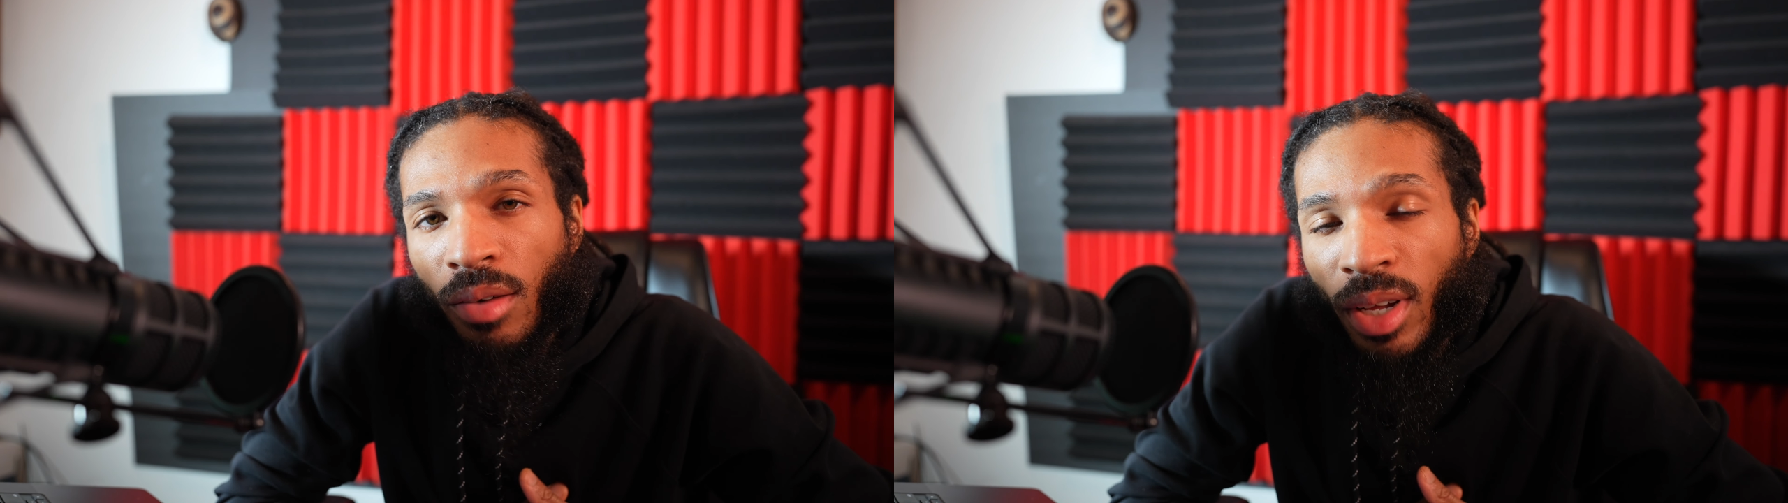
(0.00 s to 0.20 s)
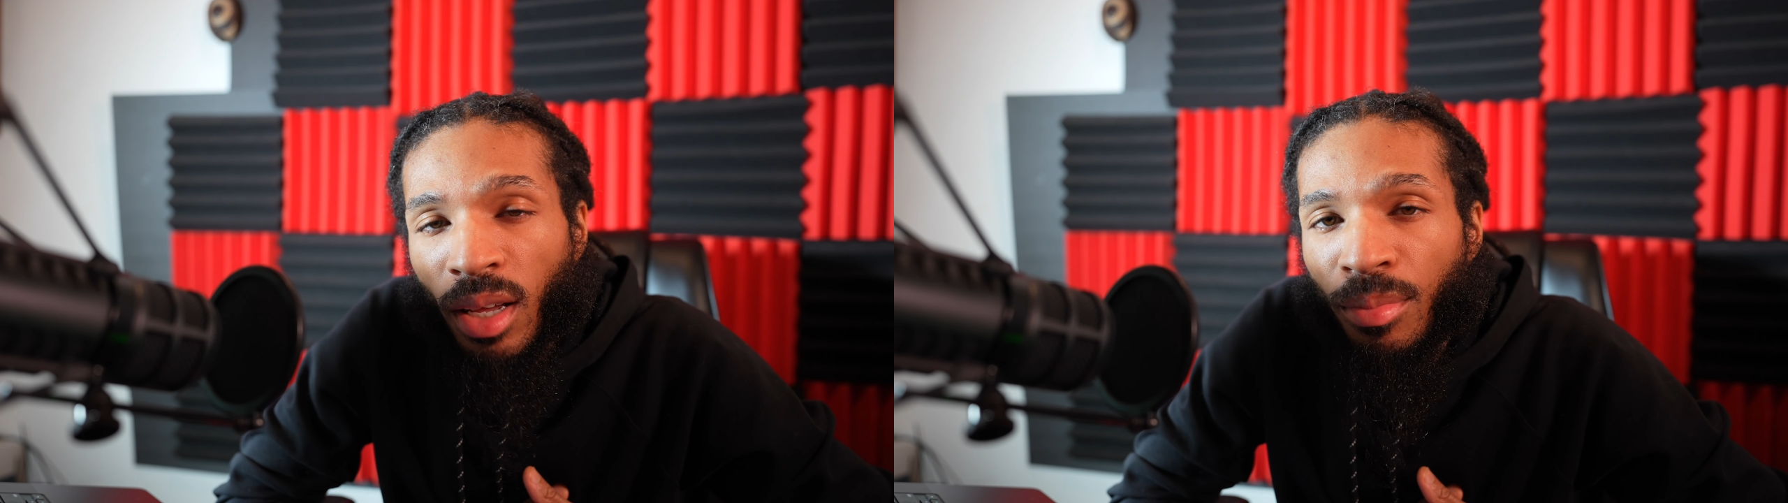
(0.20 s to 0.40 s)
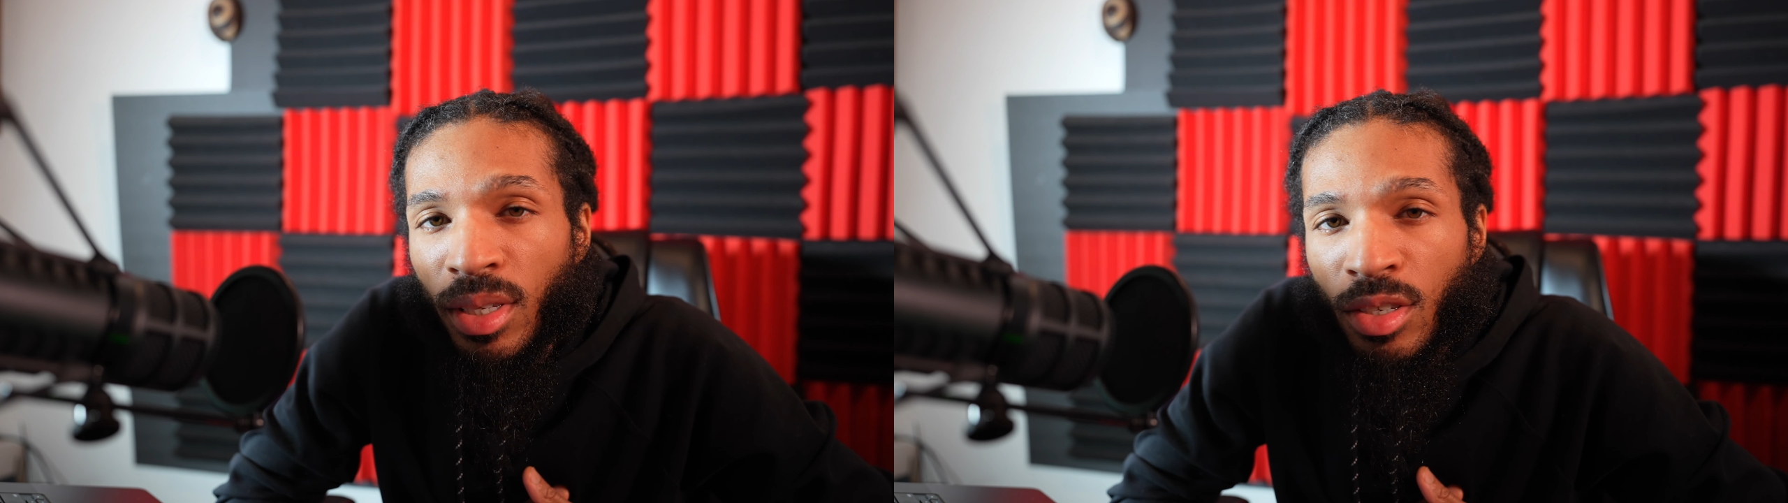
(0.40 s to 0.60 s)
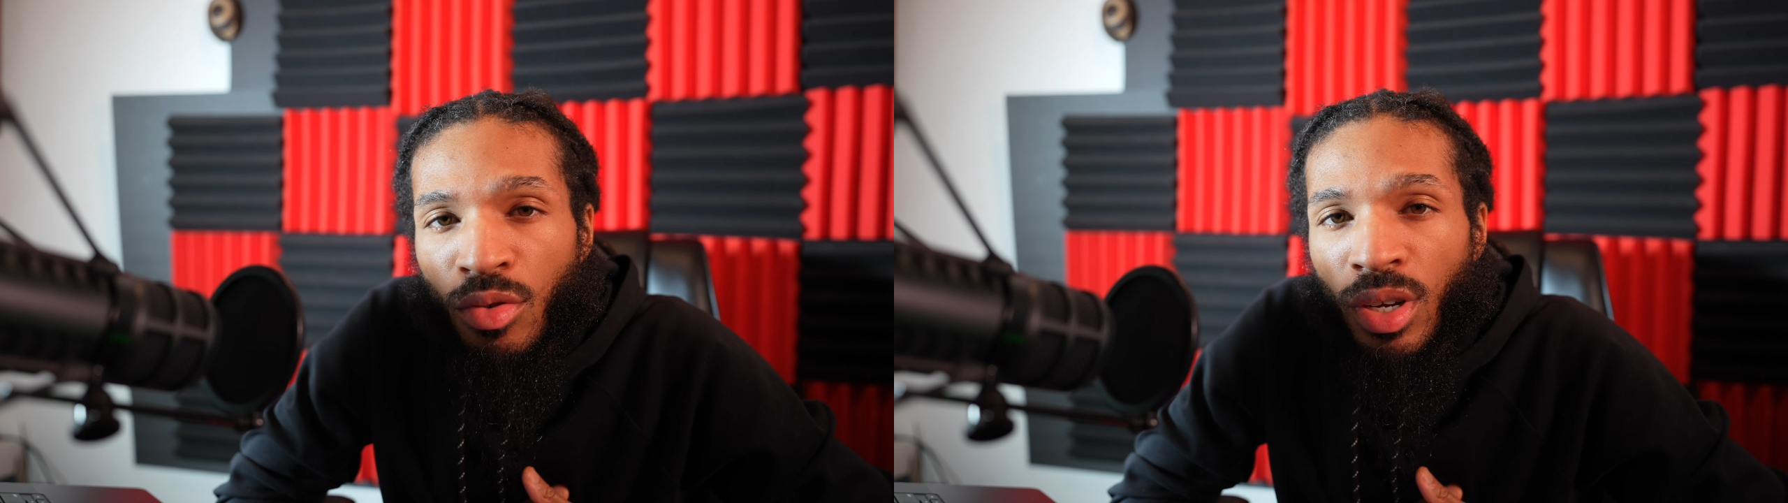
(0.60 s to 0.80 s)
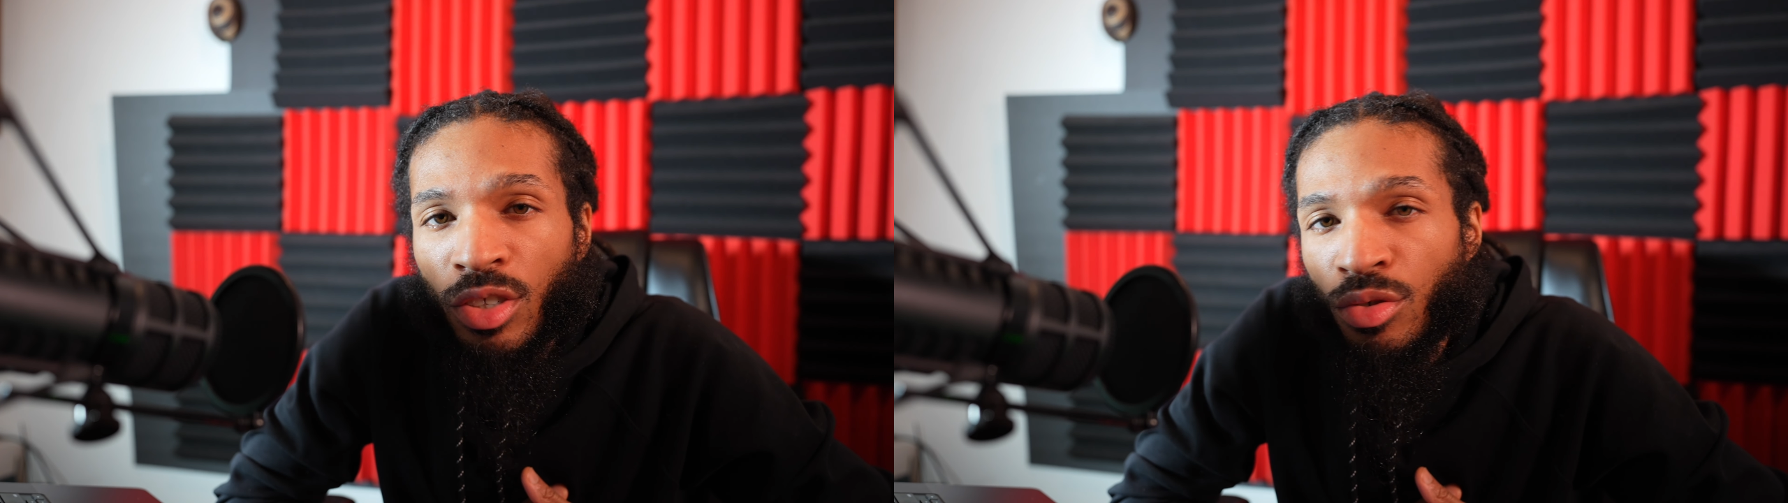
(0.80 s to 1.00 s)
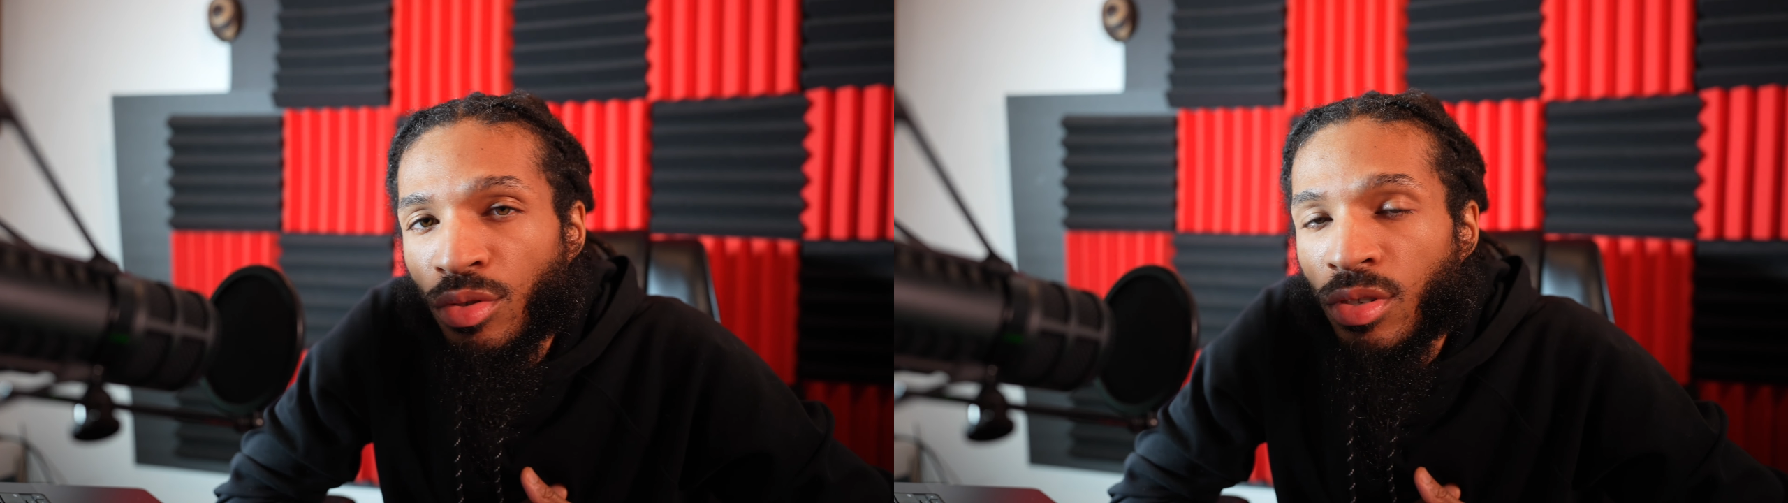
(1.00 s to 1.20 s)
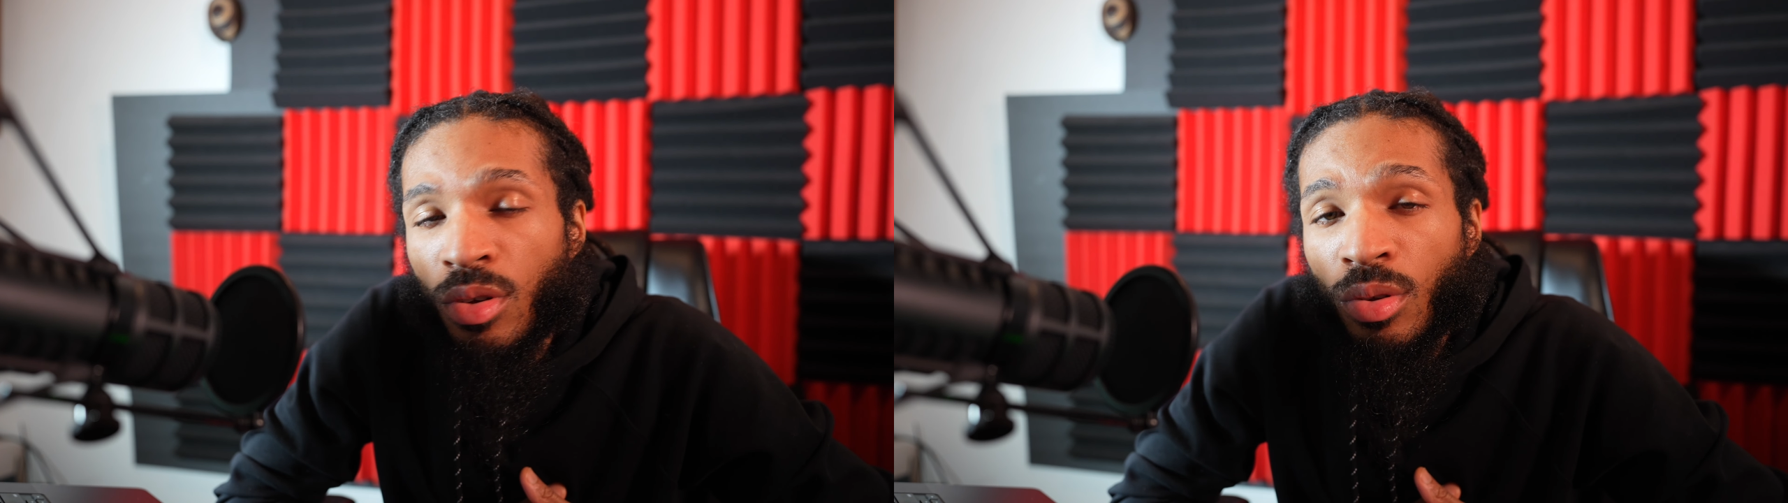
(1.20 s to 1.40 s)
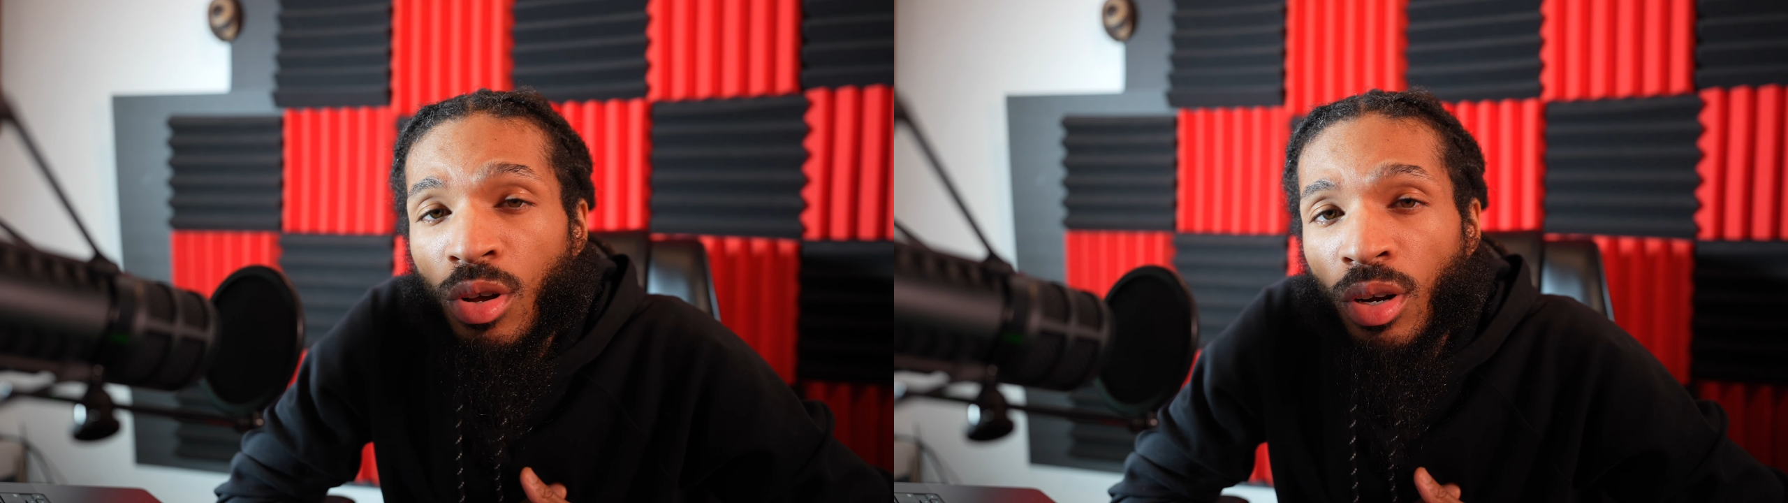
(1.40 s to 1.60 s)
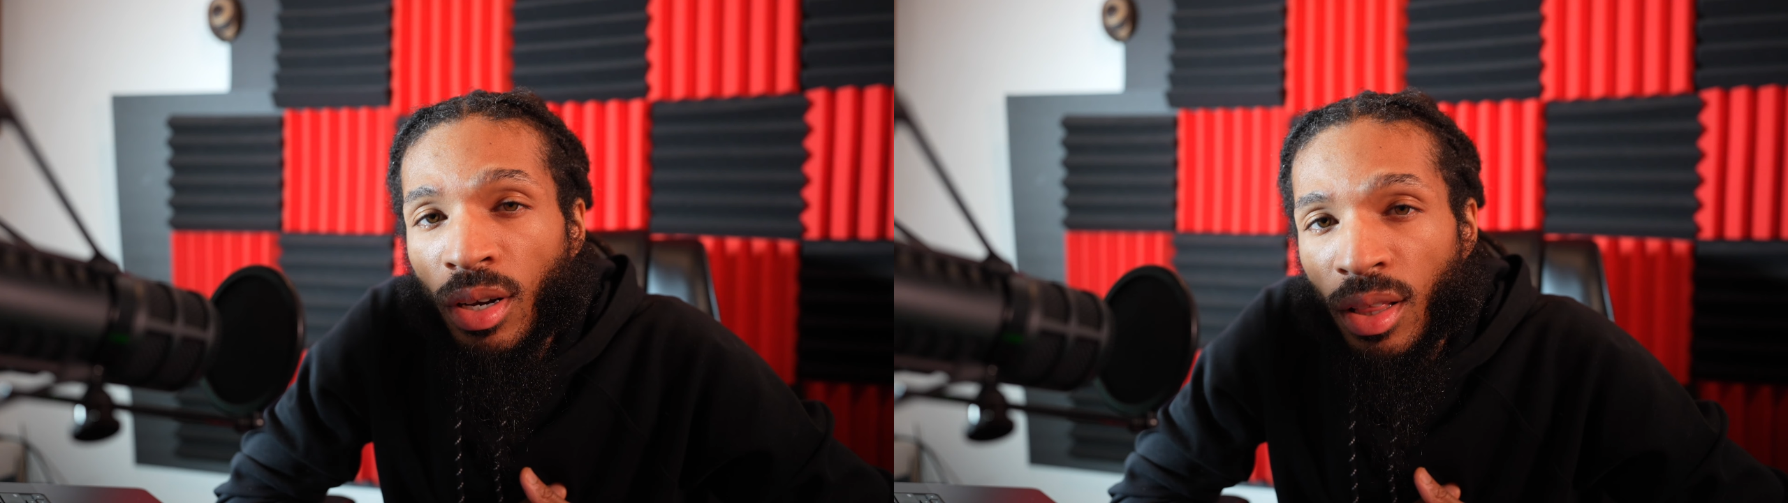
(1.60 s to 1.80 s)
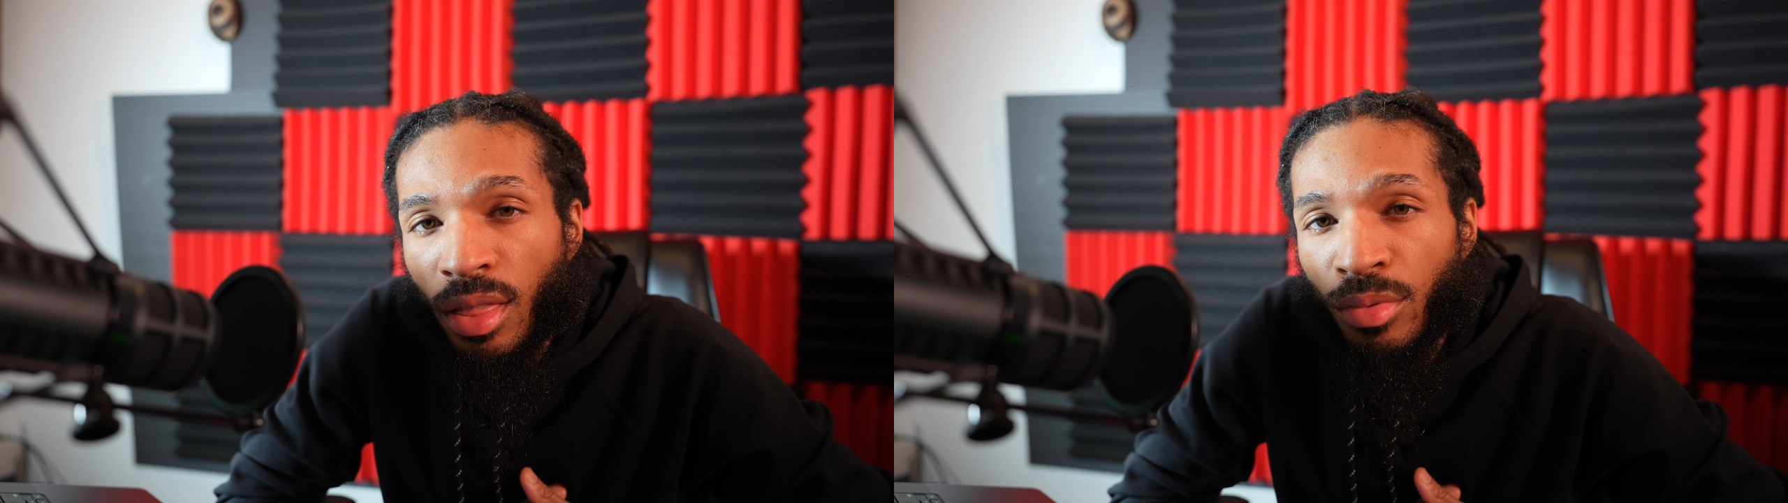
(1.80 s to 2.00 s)
I recommend storing juice no longer
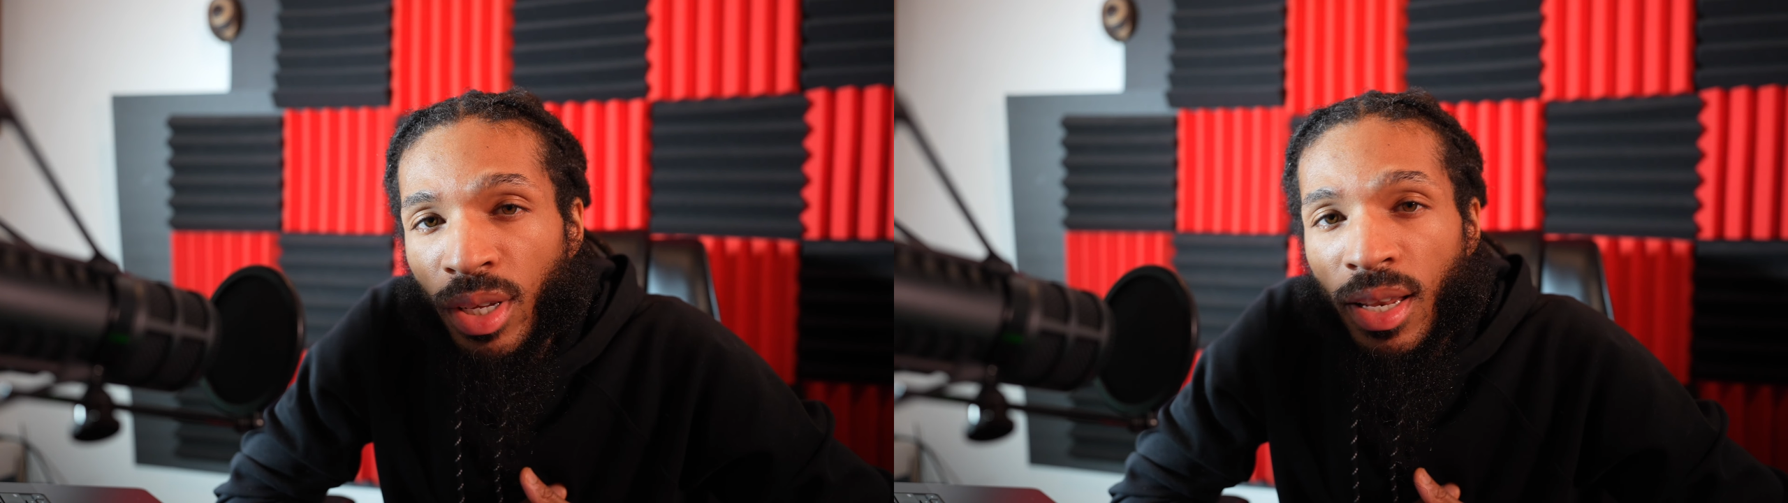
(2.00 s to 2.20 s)
than 3